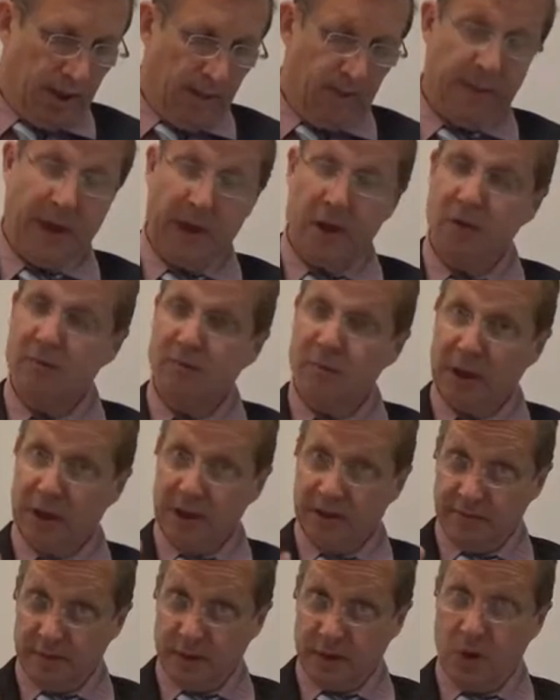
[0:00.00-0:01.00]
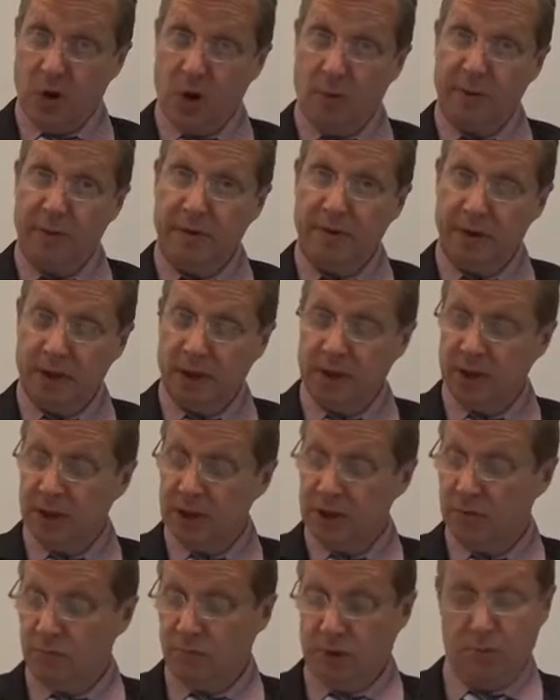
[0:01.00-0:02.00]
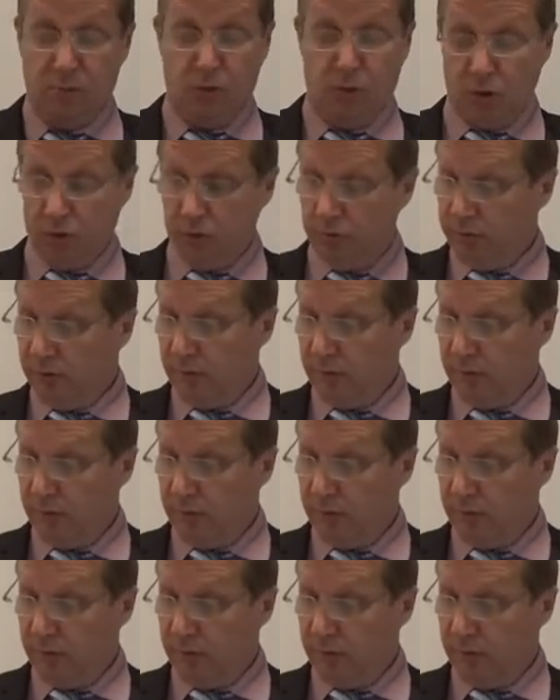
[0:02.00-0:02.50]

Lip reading: That you've been given a copy of the condition report.